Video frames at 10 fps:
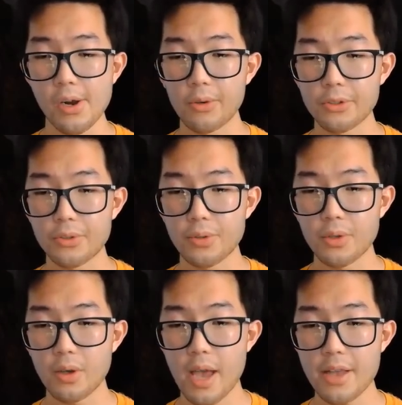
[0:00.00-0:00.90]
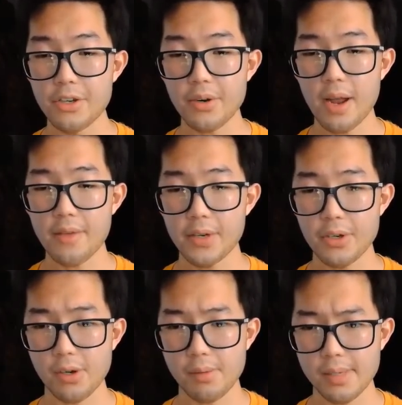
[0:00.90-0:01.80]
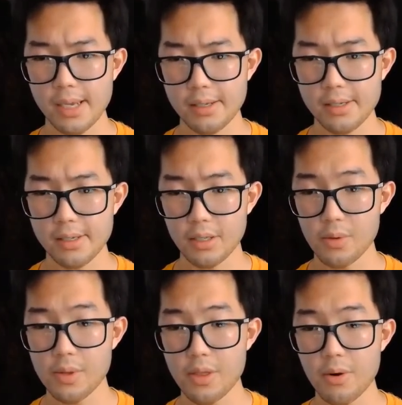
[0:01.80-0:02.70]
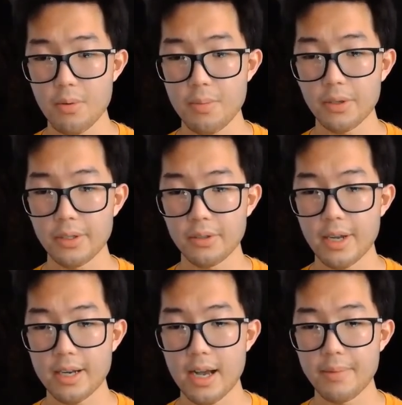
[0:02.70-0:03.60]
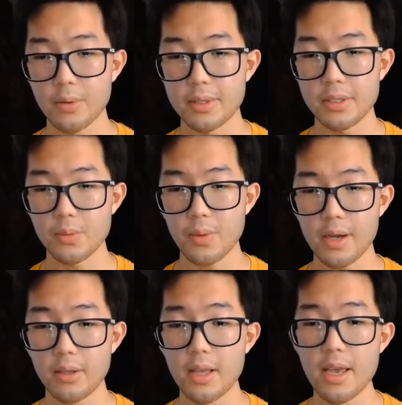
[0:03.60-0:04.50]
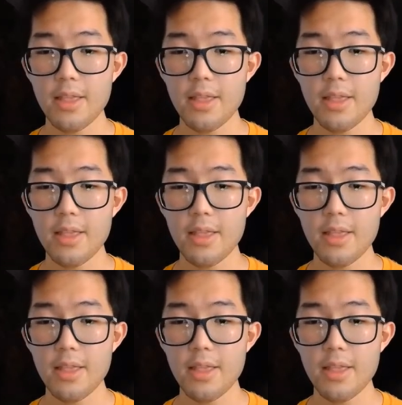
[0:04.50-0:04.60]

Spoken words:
cultural and geographic circumstances, along with their own political and economic ones as well.